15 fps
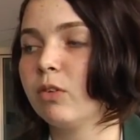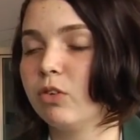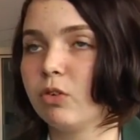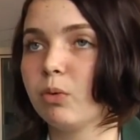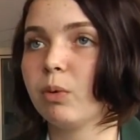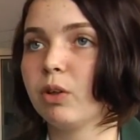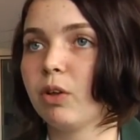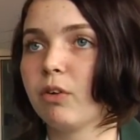
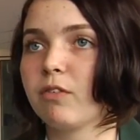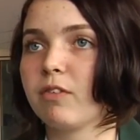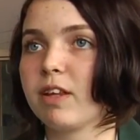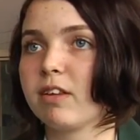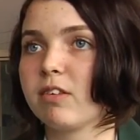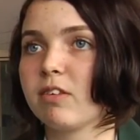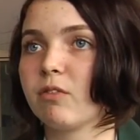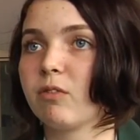do a lot of
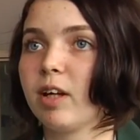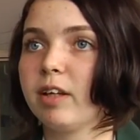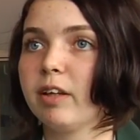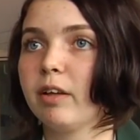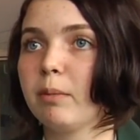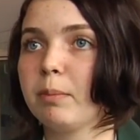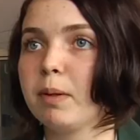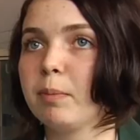things that
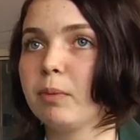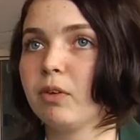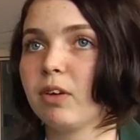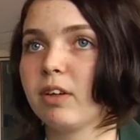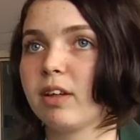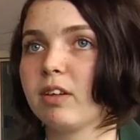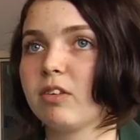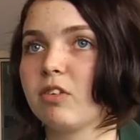regular people don't get